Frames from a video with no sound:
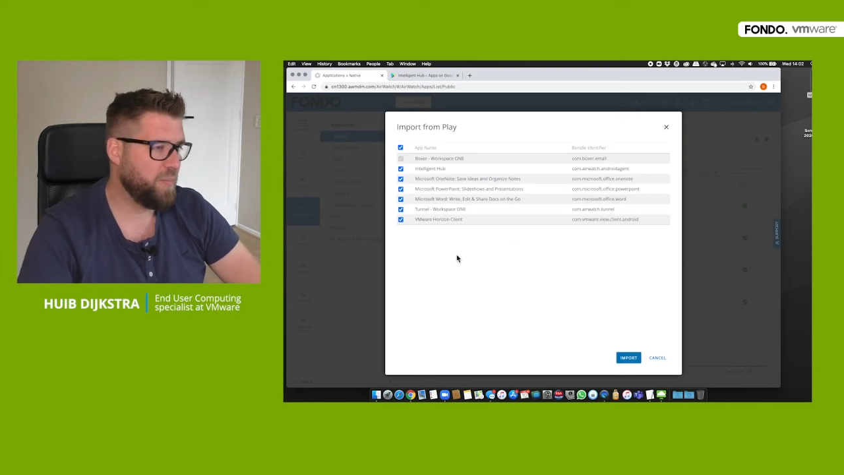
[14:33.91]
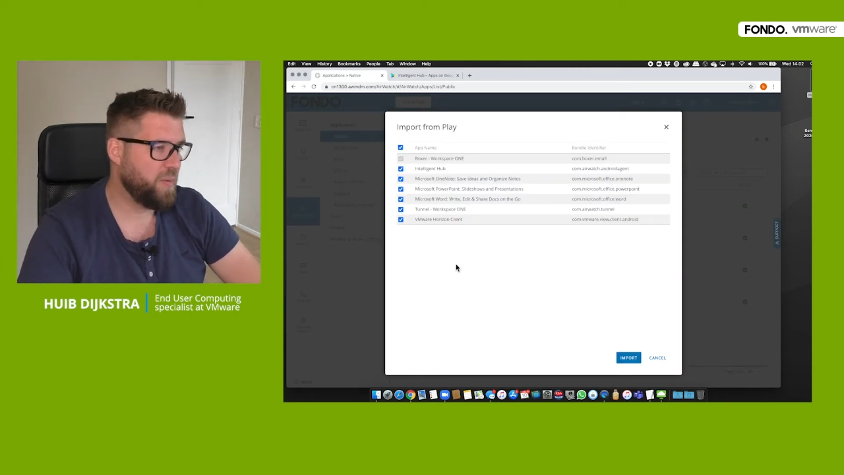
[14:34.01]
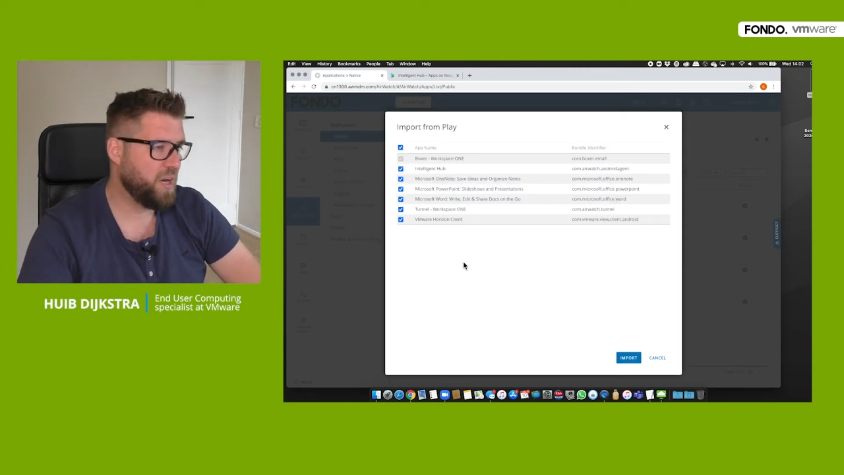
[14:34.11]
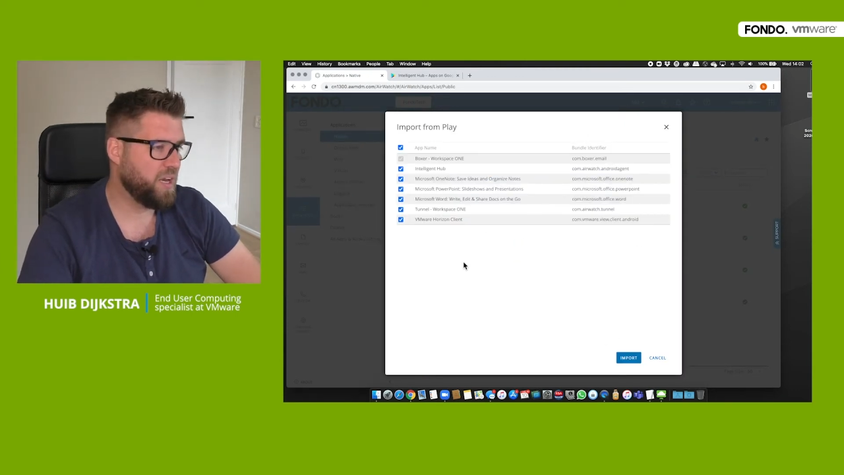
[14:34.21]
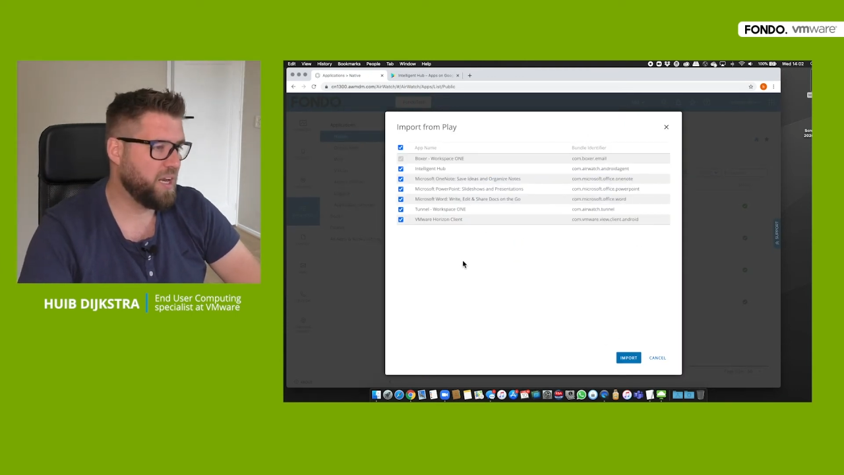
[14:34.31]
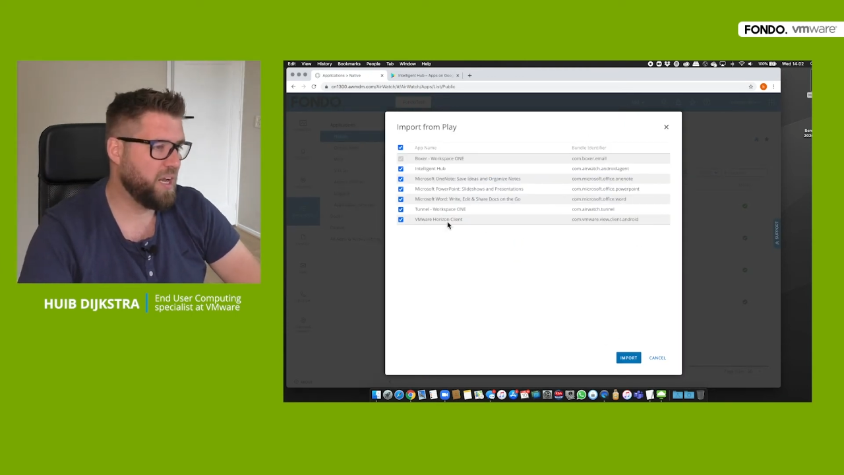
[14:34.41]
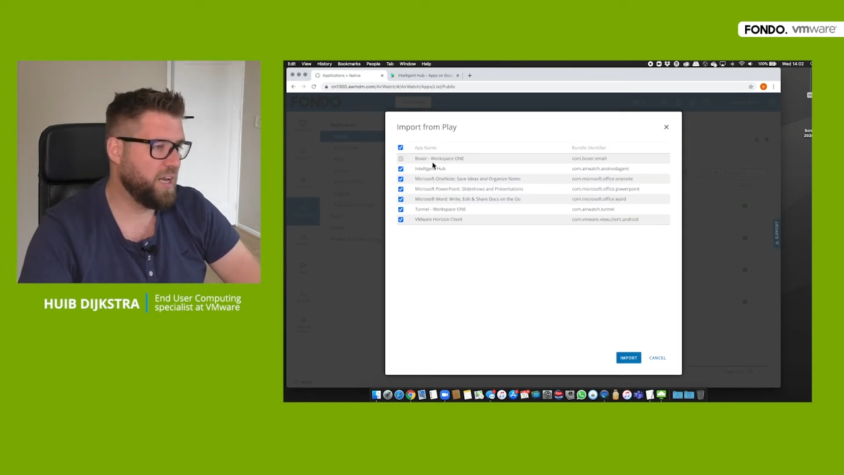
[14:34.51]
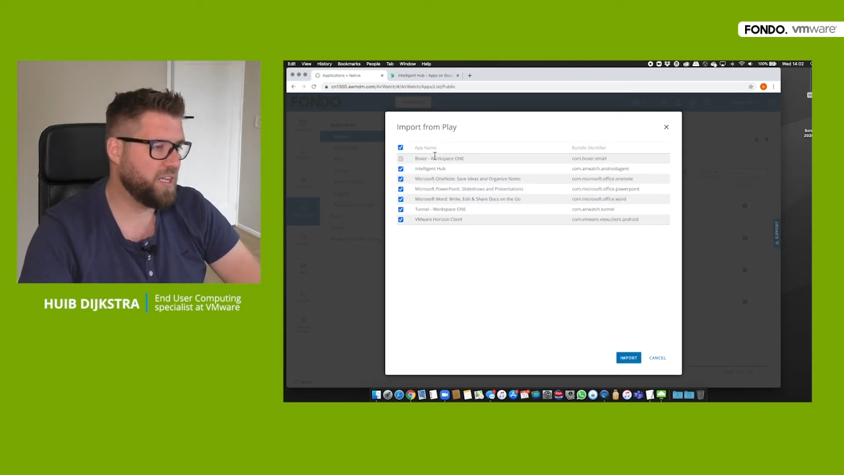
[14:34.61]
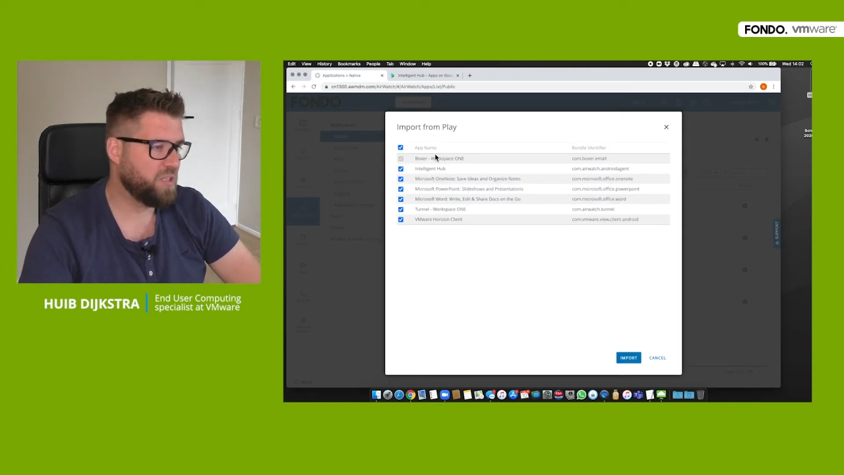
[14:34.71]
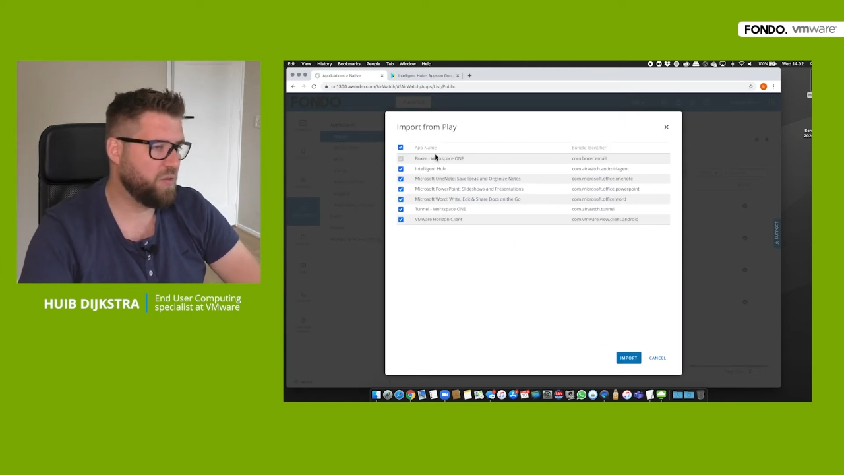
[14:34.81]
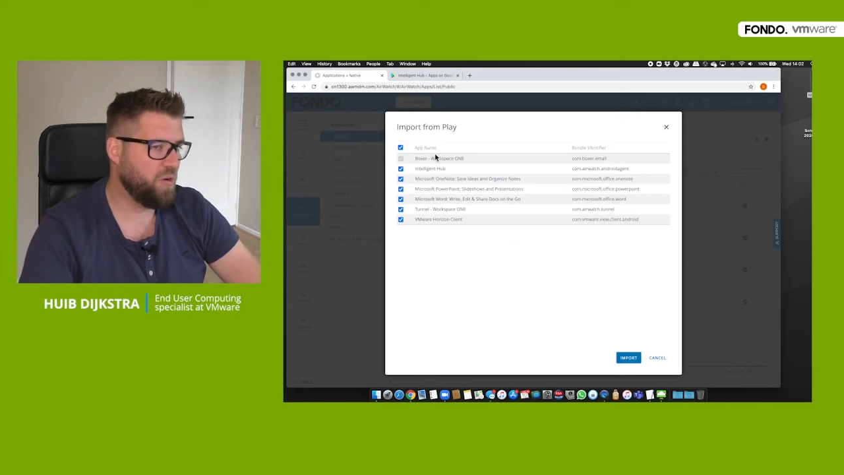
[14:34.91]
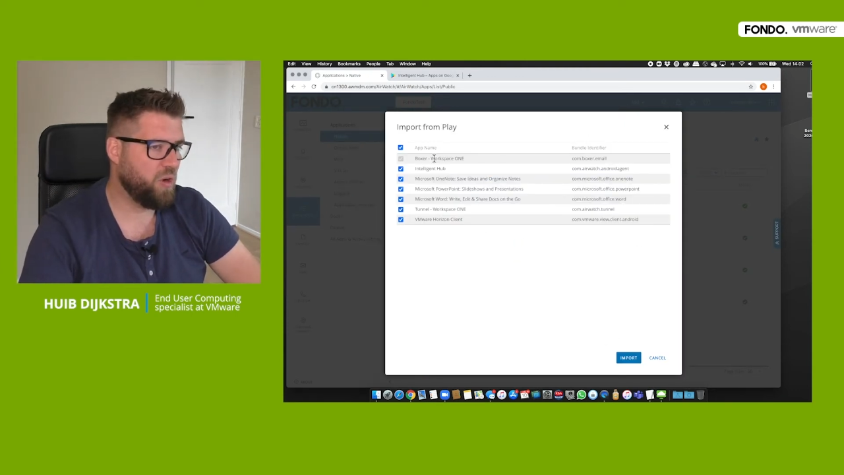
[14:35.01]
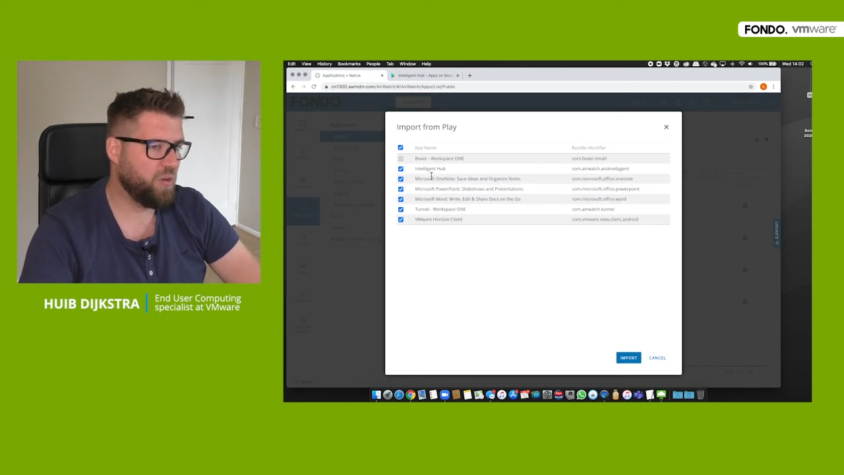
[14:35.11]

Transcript: I'm going to get a list of all